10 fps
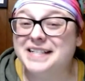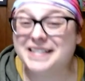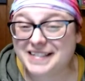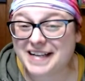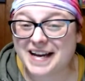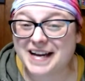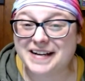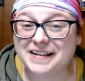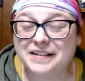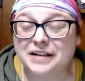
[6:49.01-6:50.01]

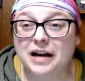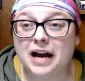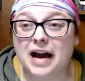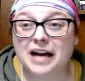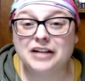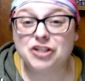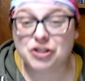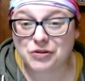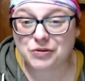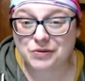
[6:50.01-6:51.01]
Instead, I
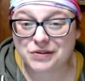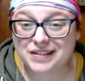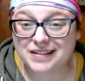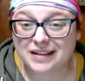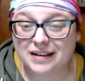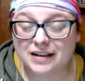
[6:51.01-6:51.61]
choose